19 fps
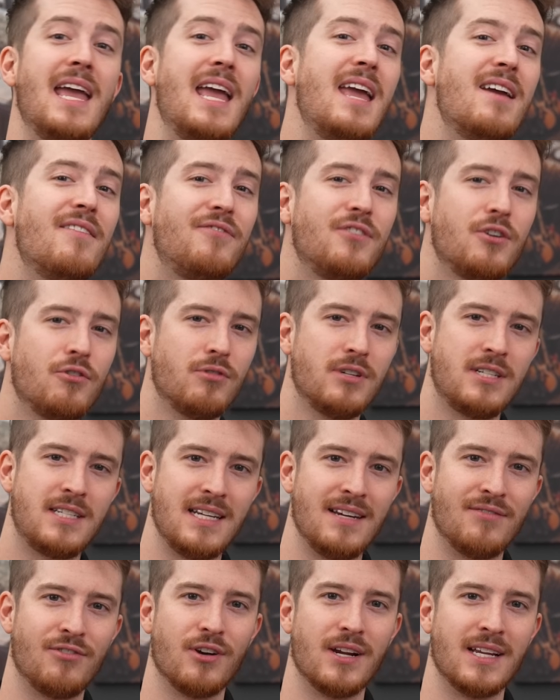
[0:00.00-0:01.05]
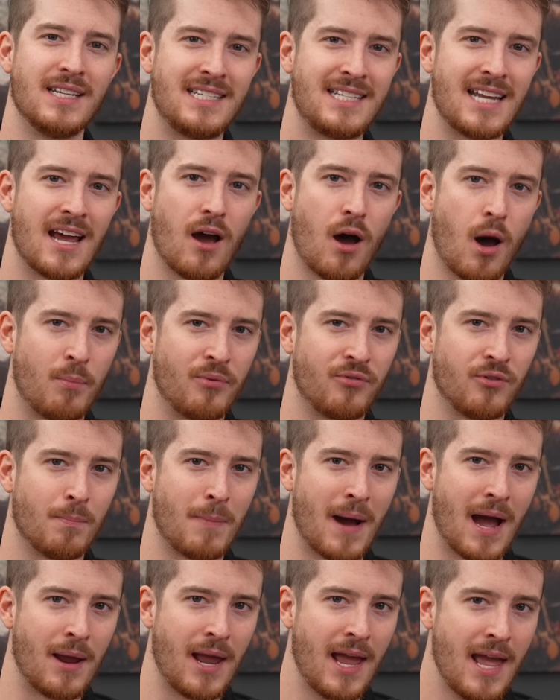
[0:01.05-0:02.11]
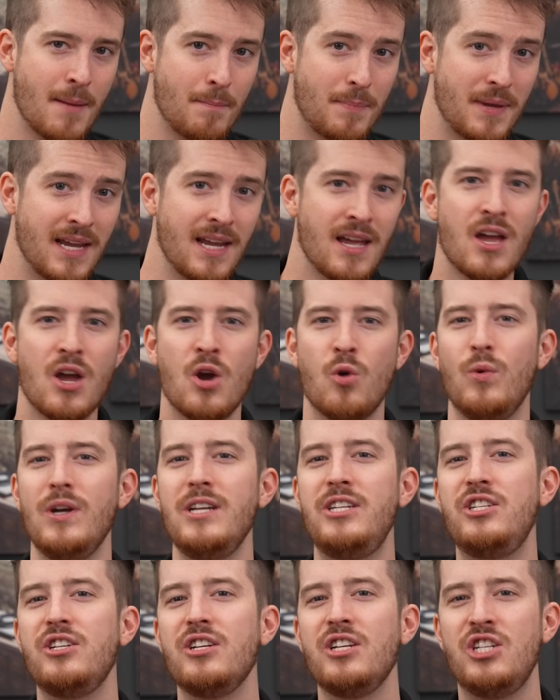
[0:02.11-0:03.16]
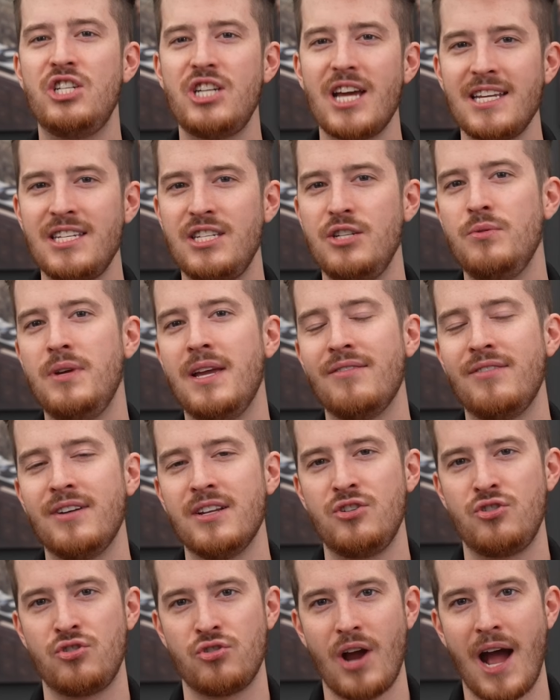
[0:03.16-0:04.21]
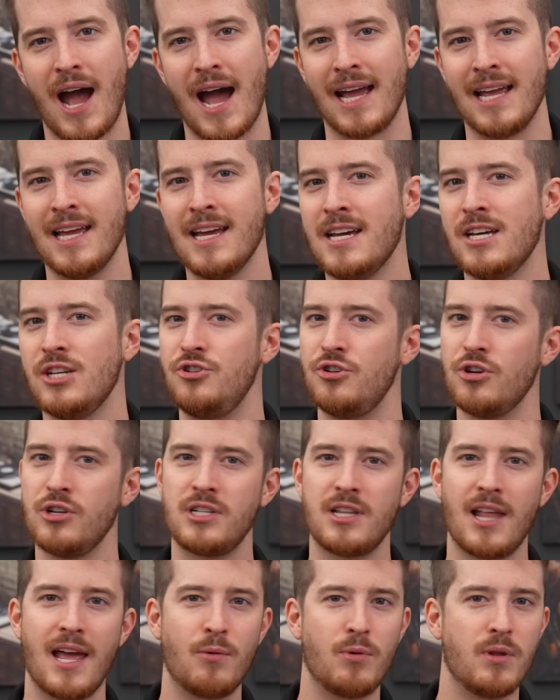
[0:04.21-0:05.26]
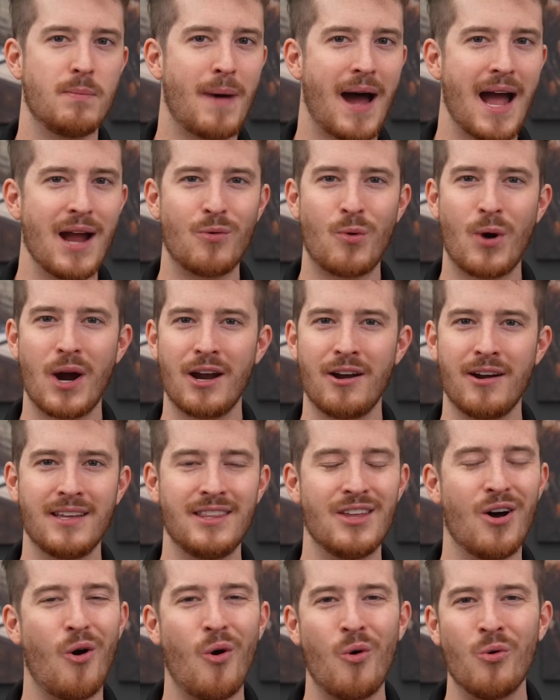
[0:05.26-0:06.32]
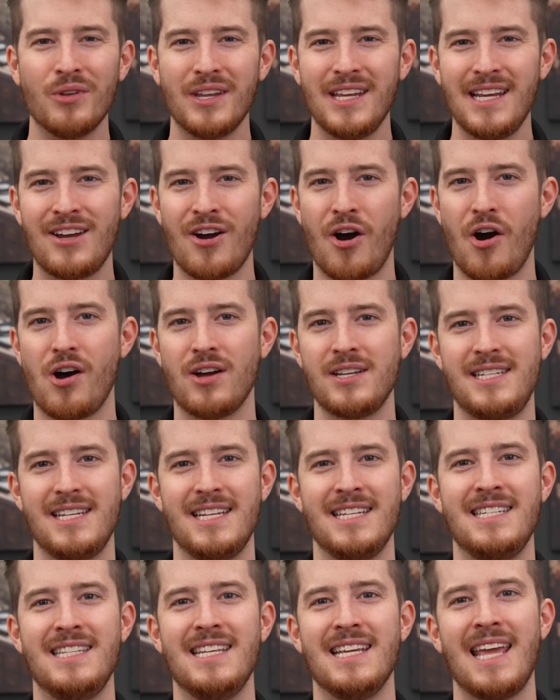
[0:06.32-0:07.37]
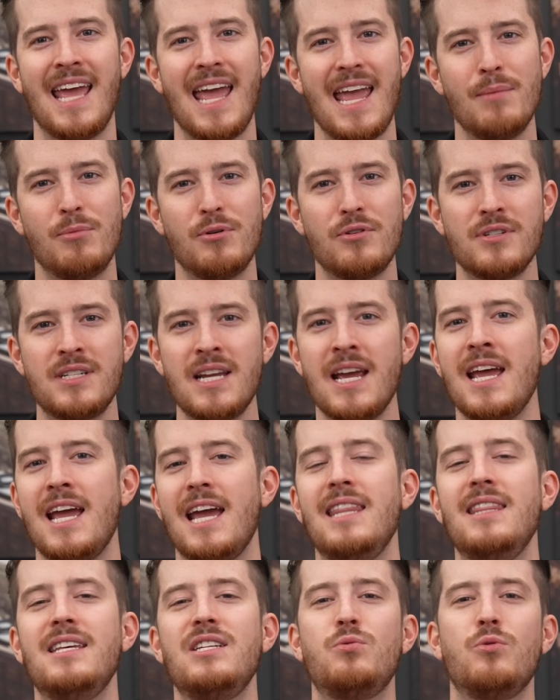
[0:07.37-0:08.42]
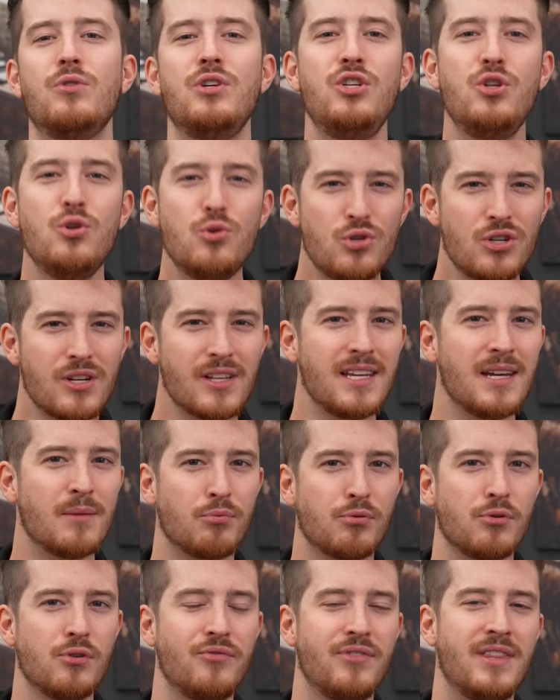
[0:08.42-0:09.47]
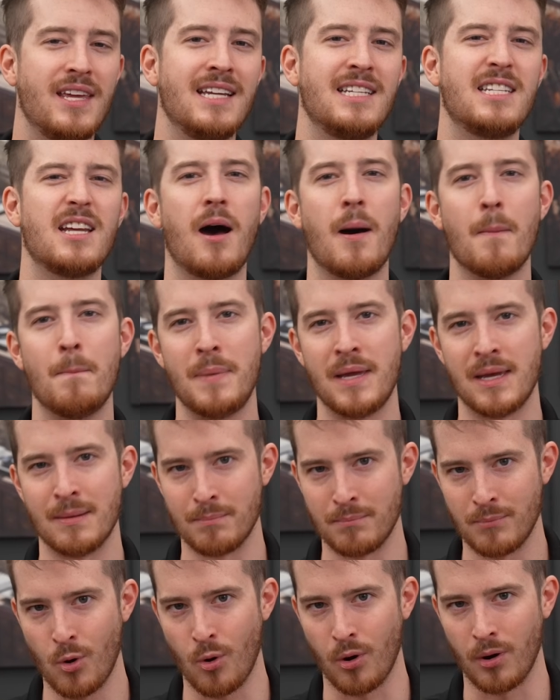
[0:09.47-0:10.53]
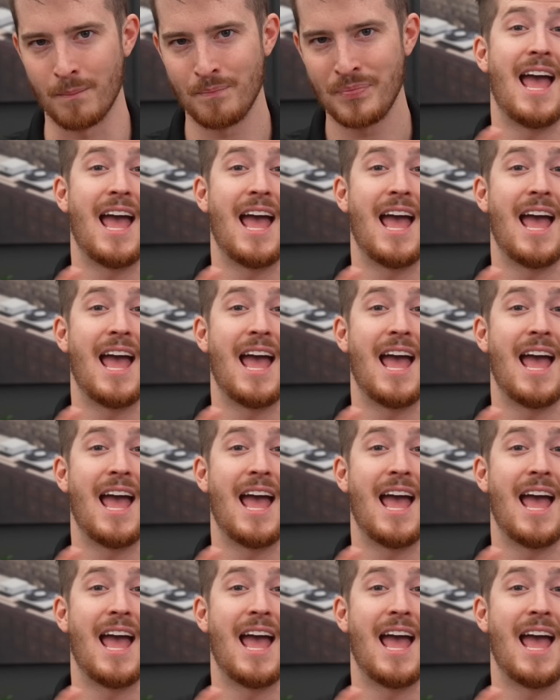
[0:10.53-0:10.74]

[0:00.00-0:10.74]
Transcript: If your receiver is set up for bi-amping, we'd suggest you give it a try. Just like with bi-wiring, the only cost is the cables, and this will usually improve things a bit more.